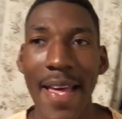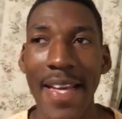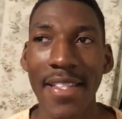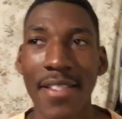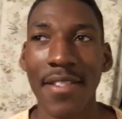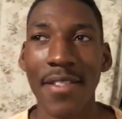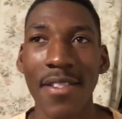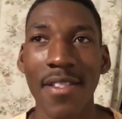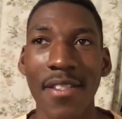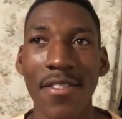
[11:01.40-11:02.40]
And
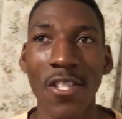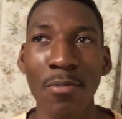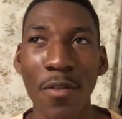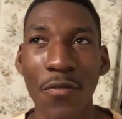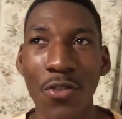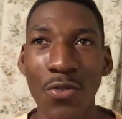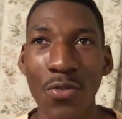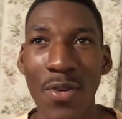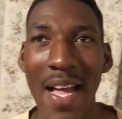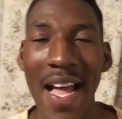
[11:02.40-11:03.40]
some of
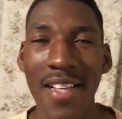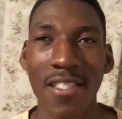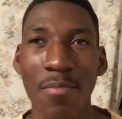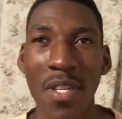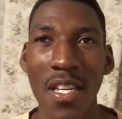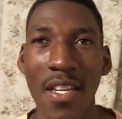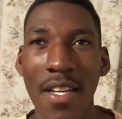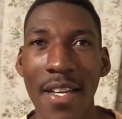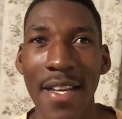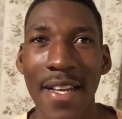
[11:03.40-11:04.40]
you asked me
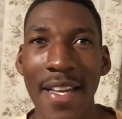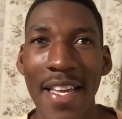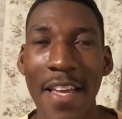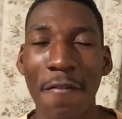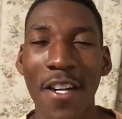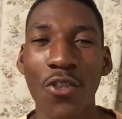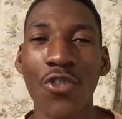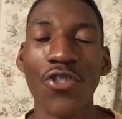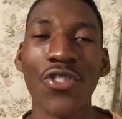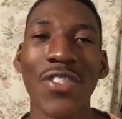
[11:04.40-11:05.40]
if I
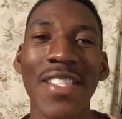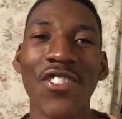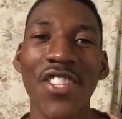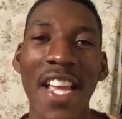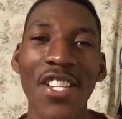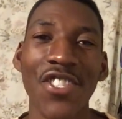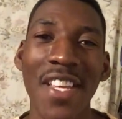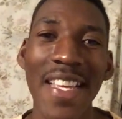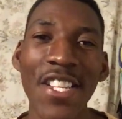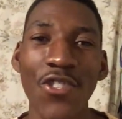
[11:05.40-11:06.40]
could change
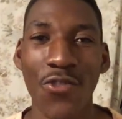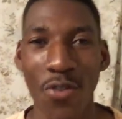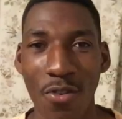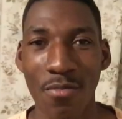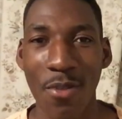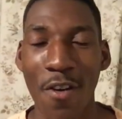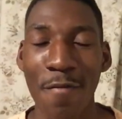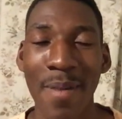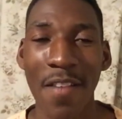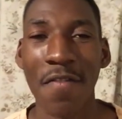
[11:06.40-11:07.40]
the intro
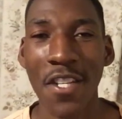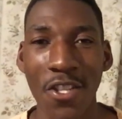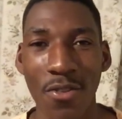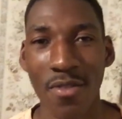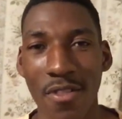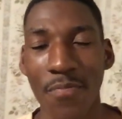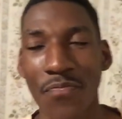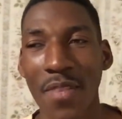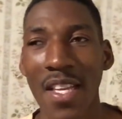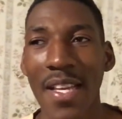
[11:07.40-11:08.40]
of my videos.
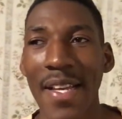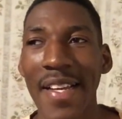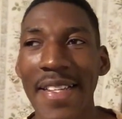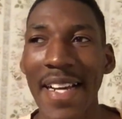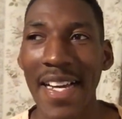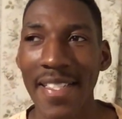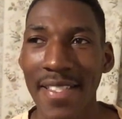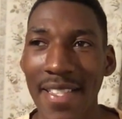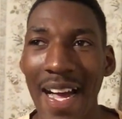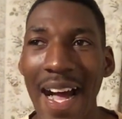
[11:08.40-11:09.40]

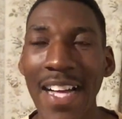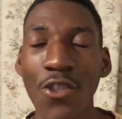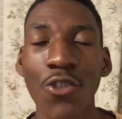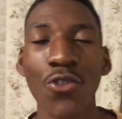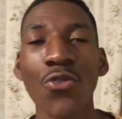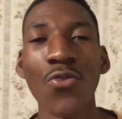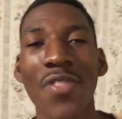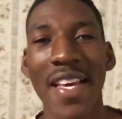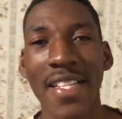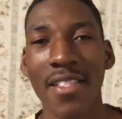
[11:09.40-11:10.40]
Guys, I could do
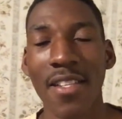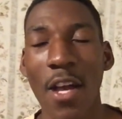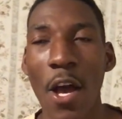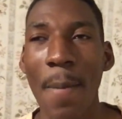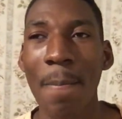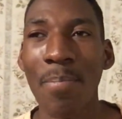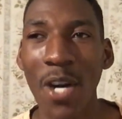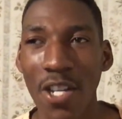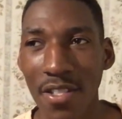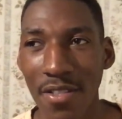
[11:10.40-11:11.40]
that,
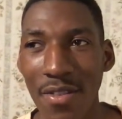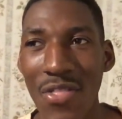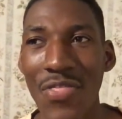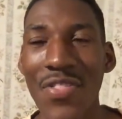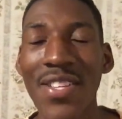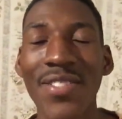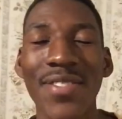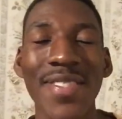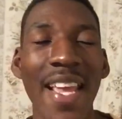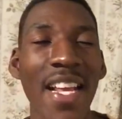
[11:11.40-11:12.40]
but
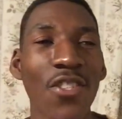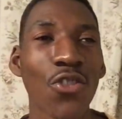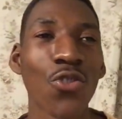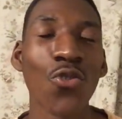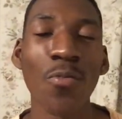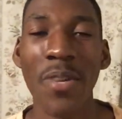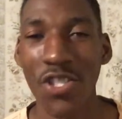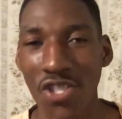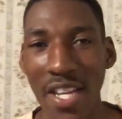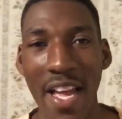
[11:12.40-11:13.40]
this takes too
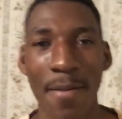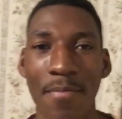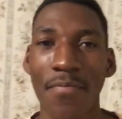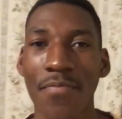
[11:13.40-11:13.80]
much time